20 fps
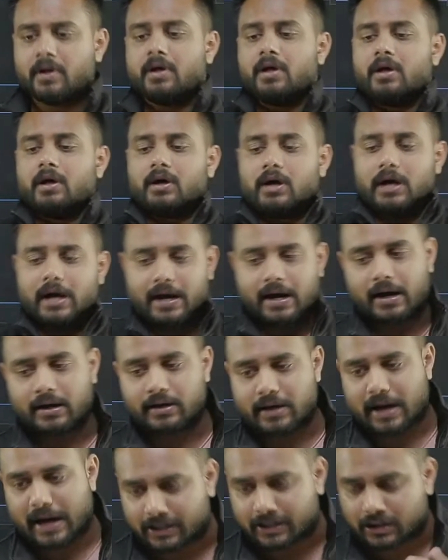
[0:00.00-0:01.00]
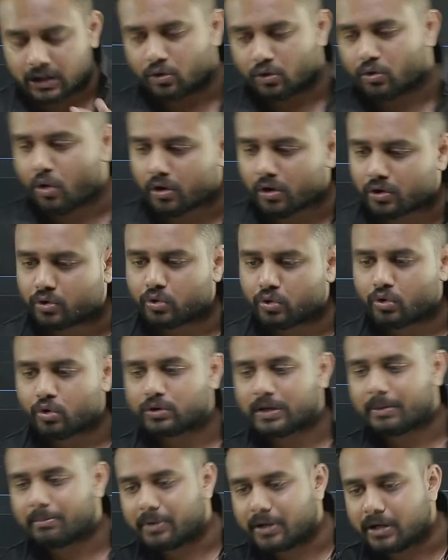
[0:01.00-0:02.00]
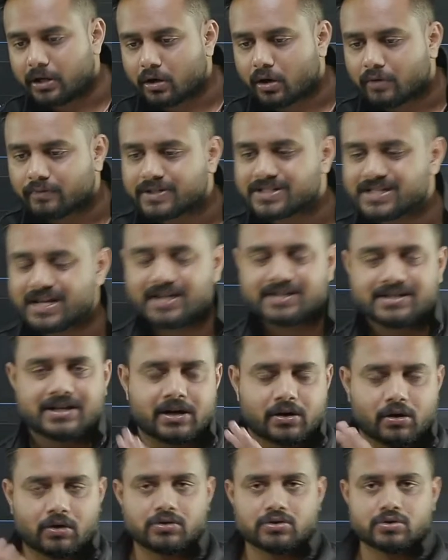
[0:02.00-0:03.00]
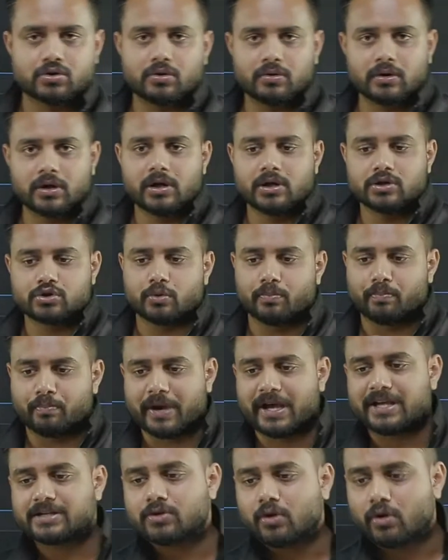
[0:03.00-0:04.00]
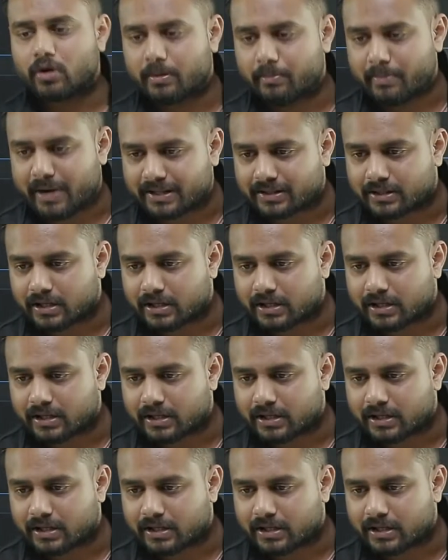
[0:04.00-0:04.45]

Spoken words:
And I think you got to know the meaning of this assert also. So based on a method,